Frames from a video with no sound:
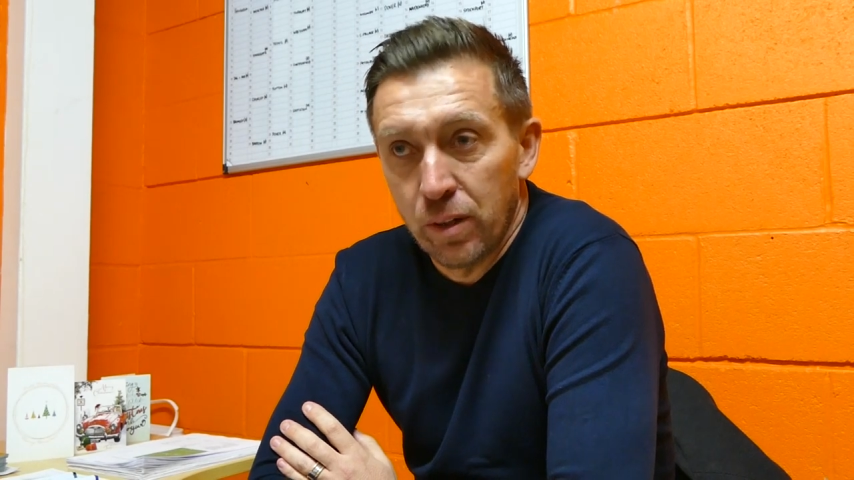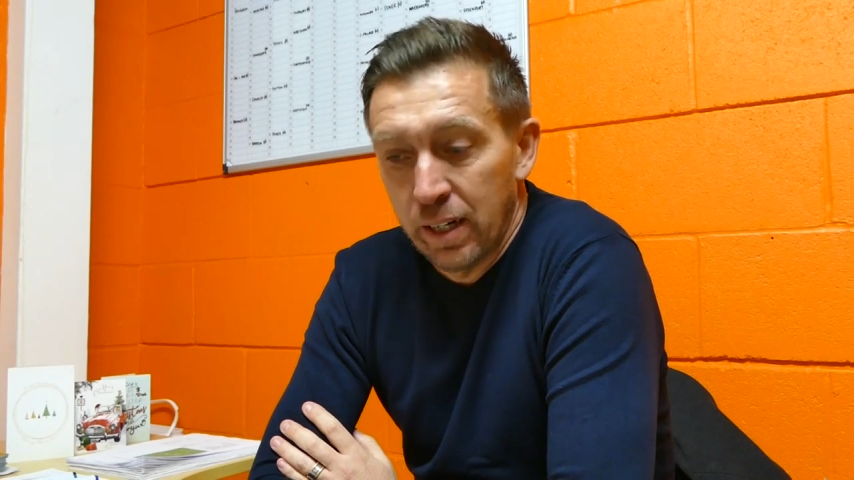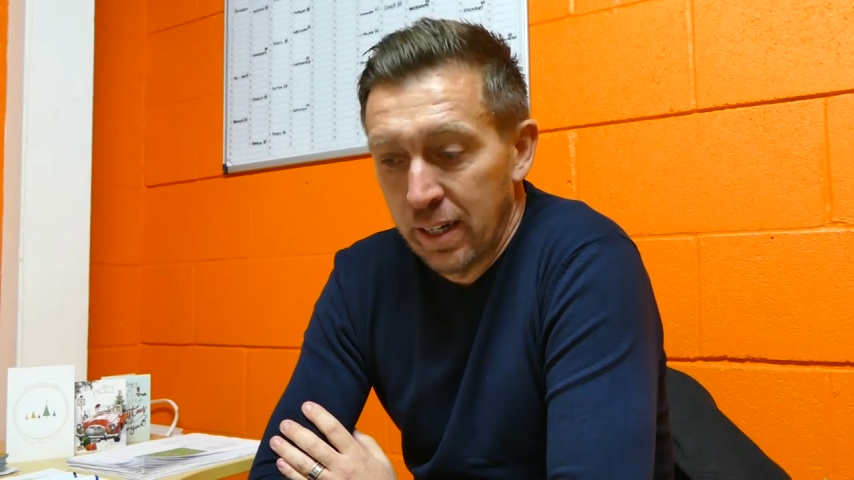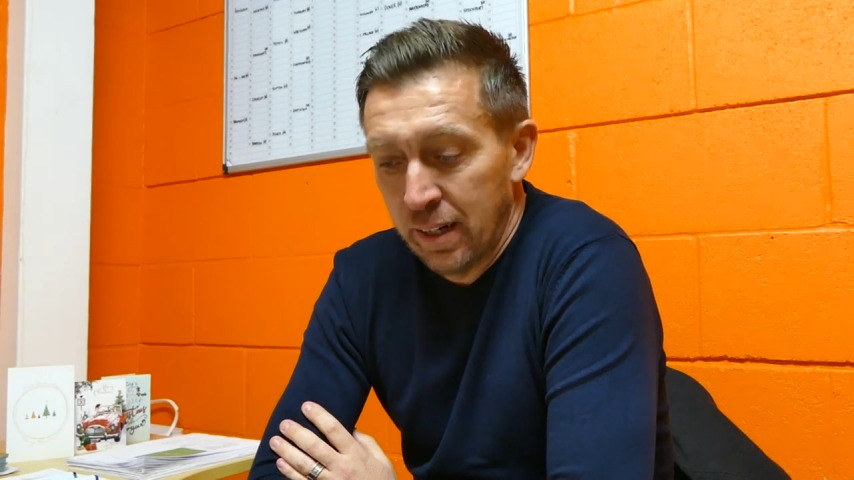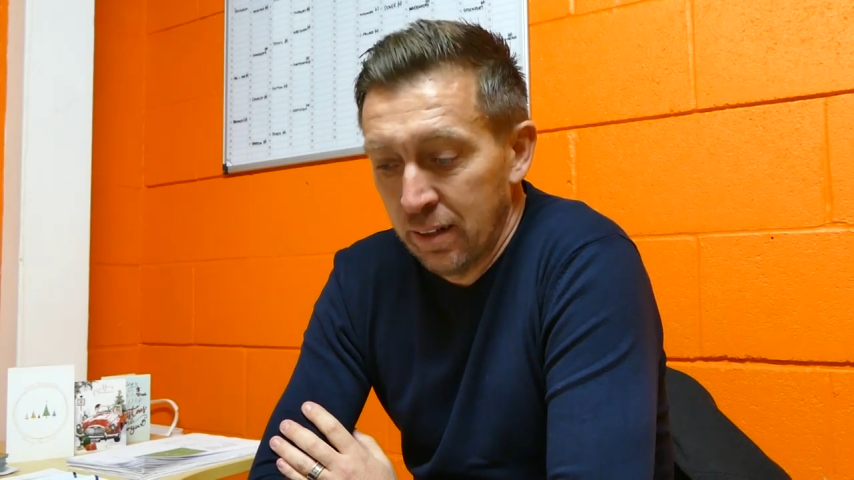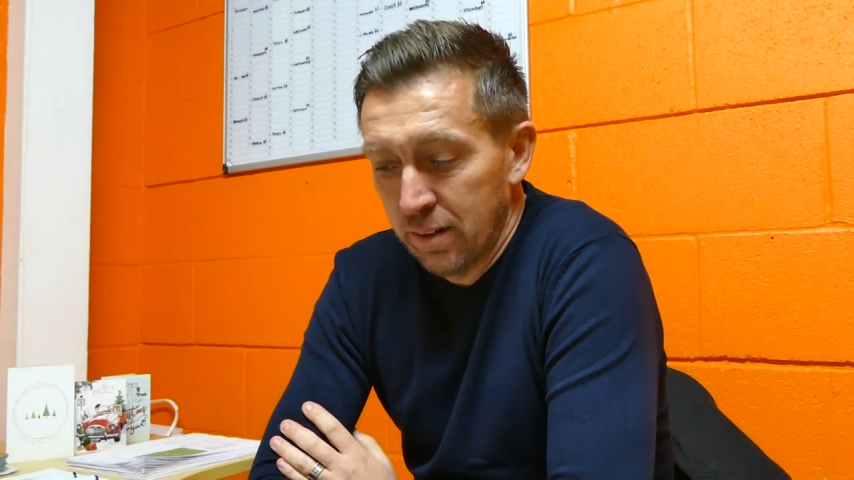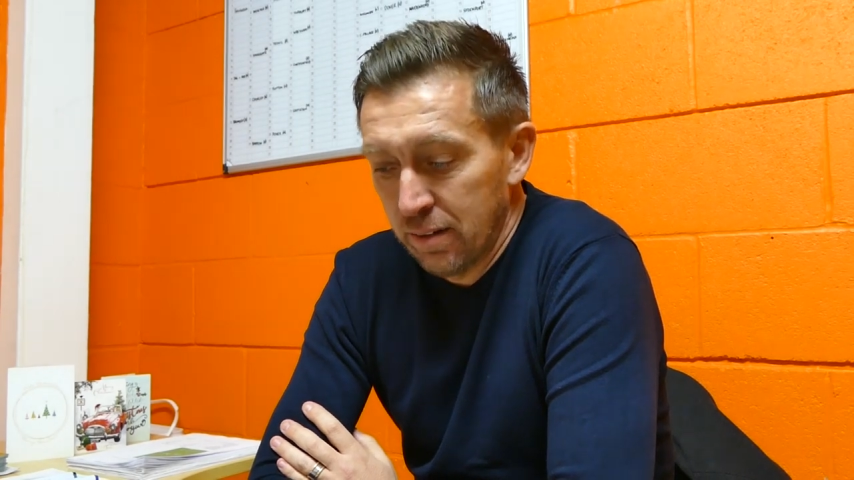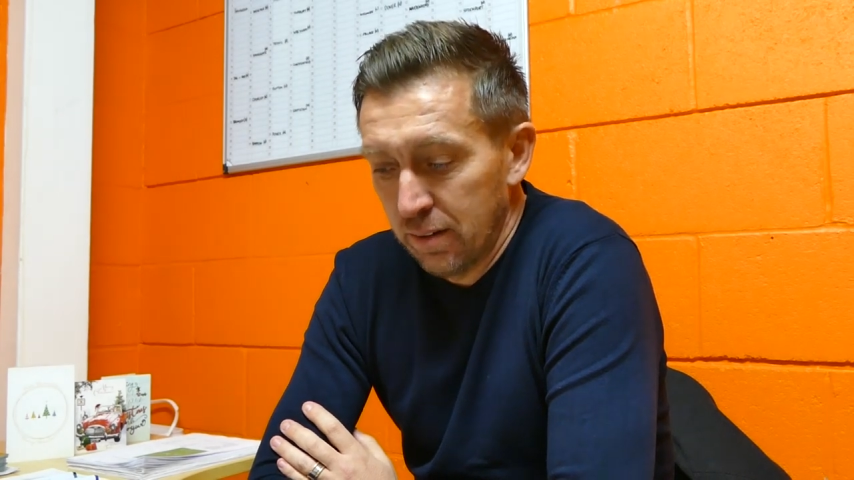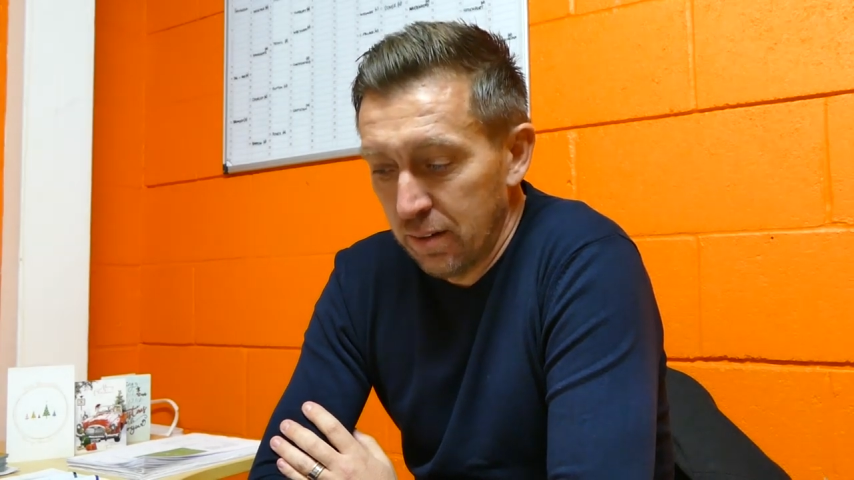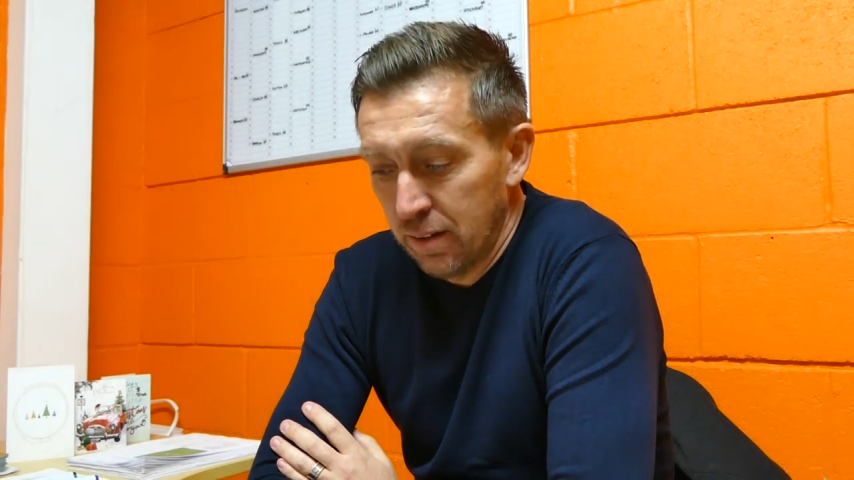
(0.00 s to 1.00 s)
And
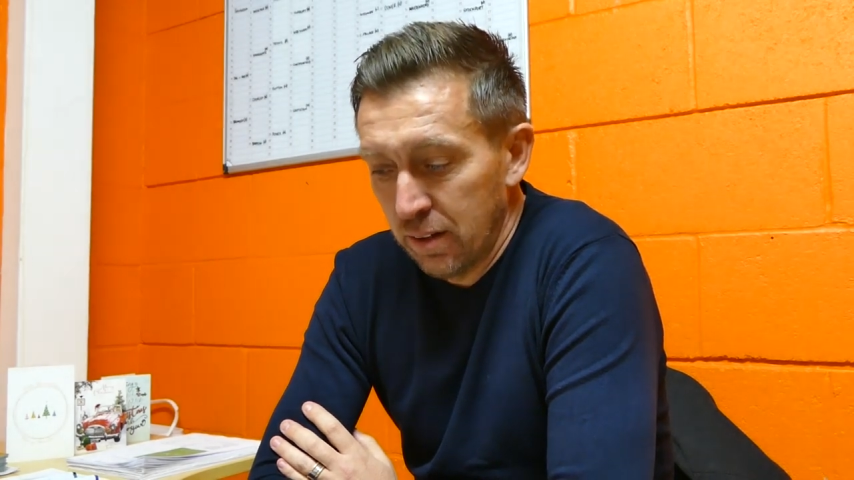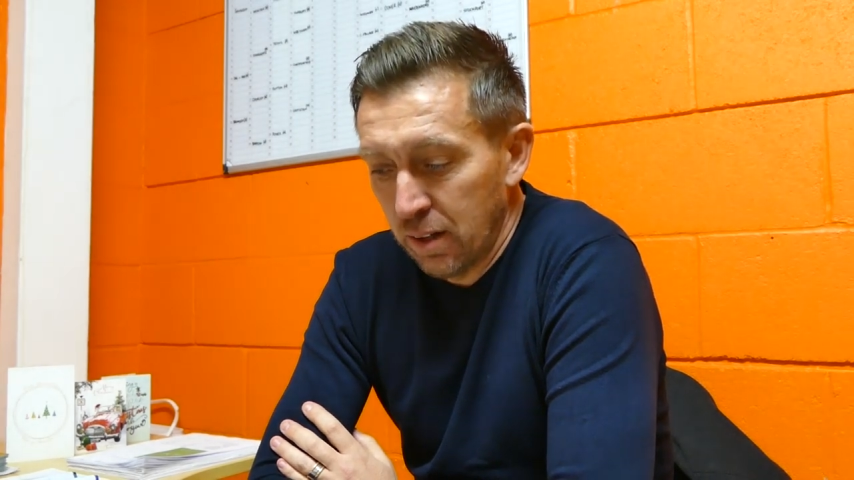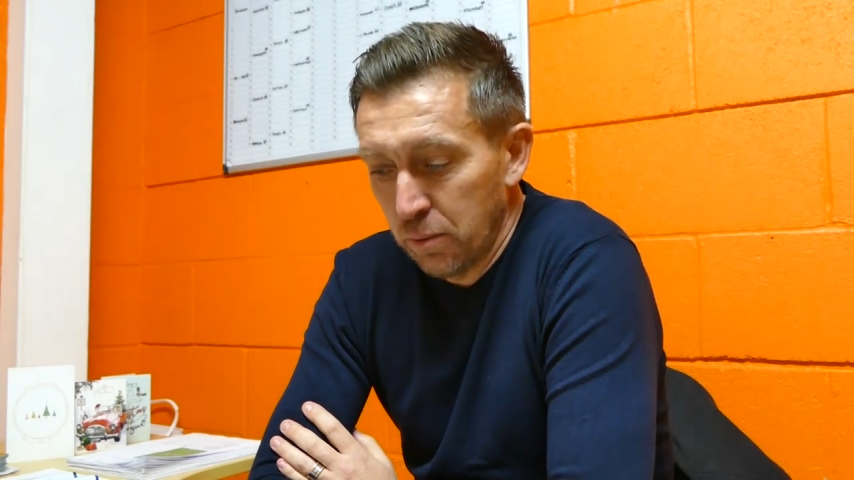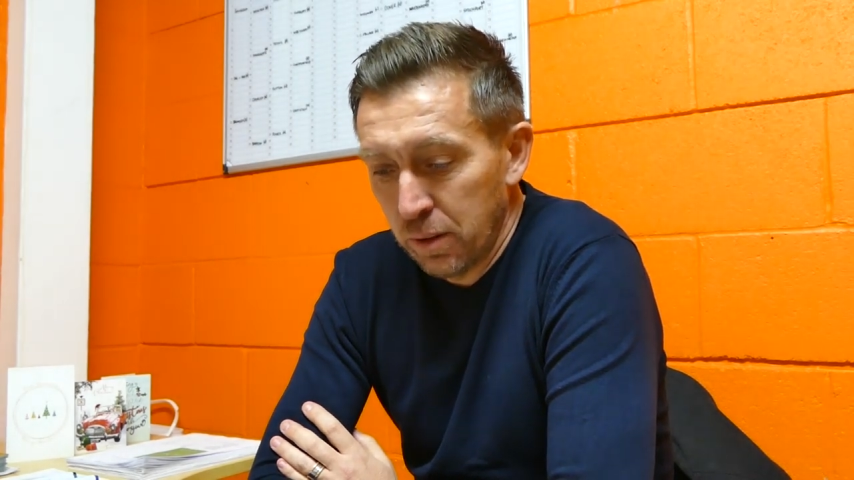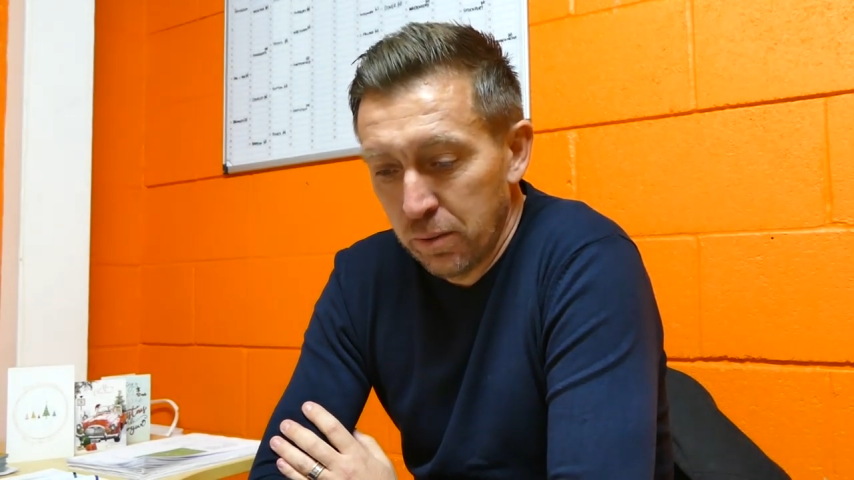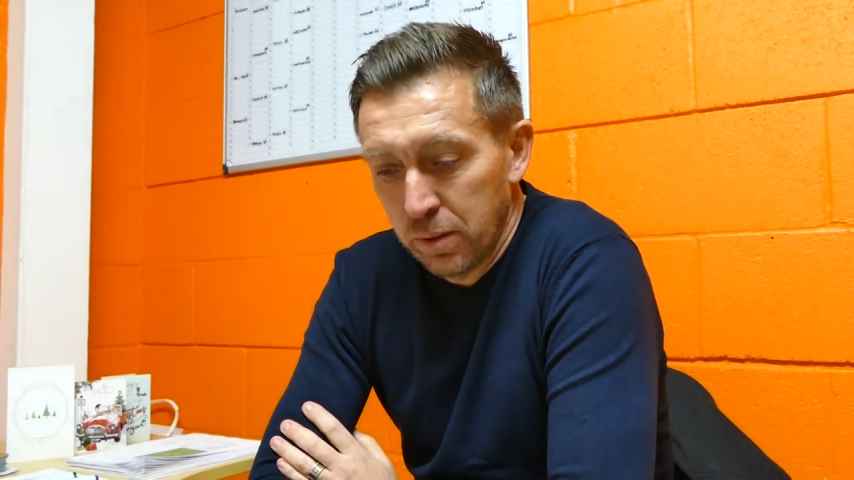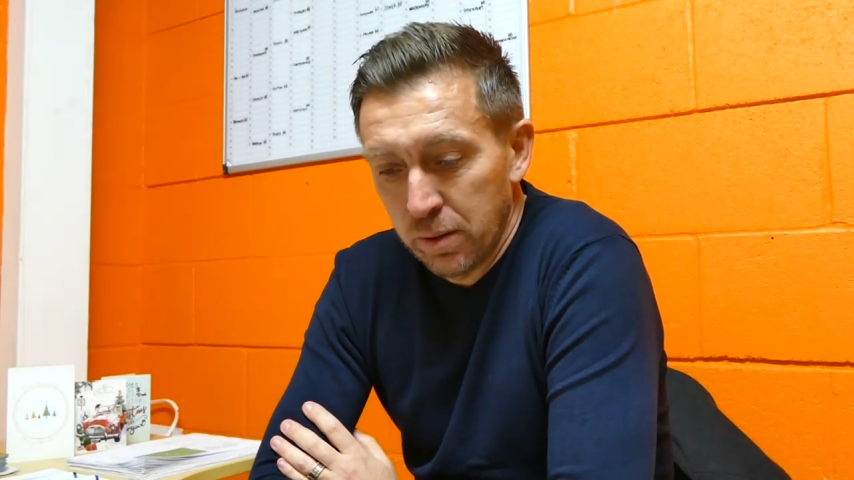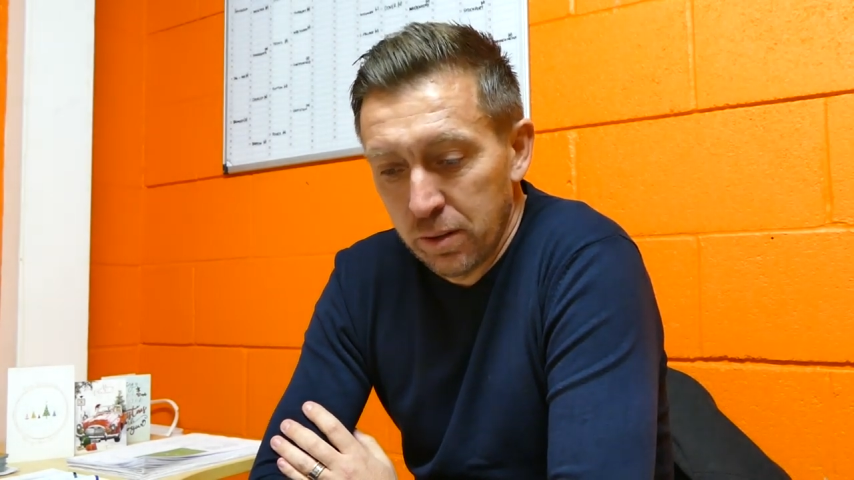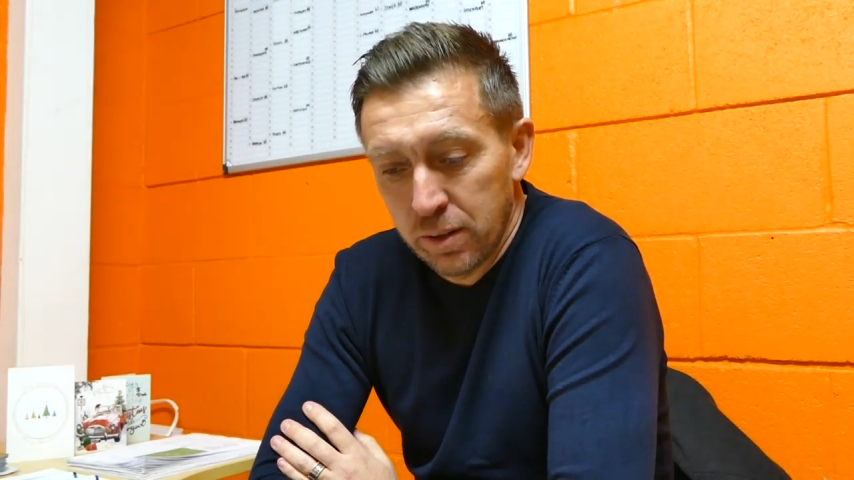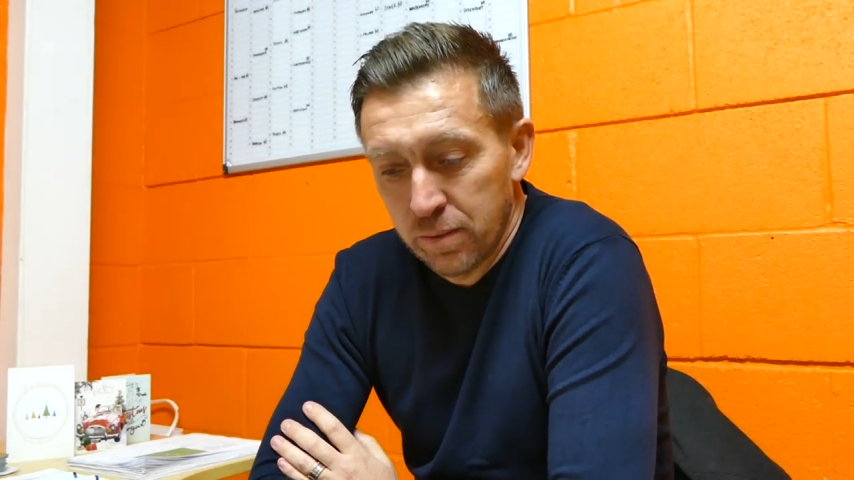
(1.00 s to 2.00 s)
you know,
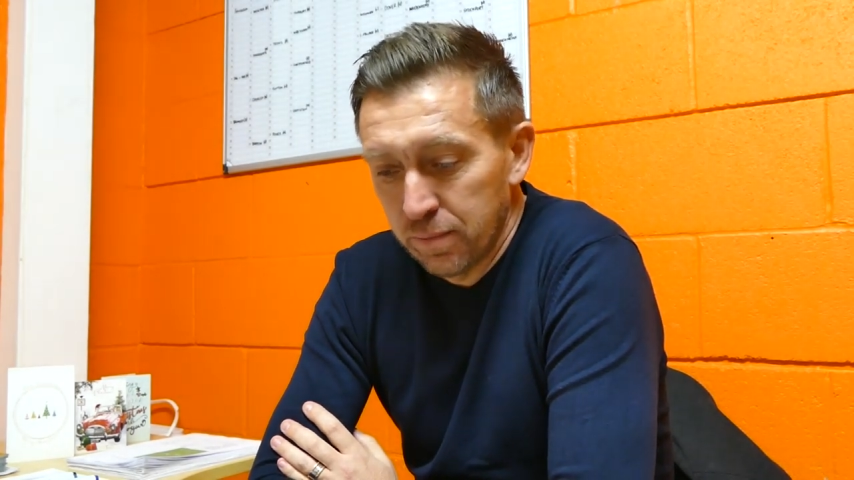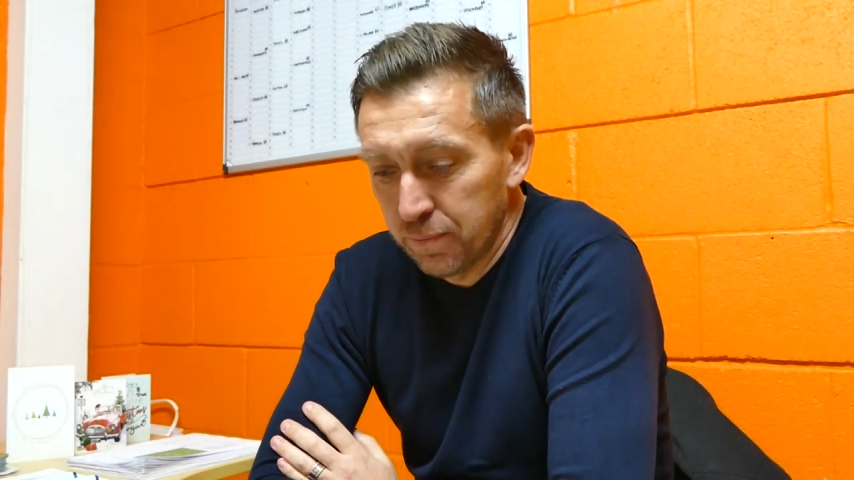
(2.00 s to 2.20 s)
we're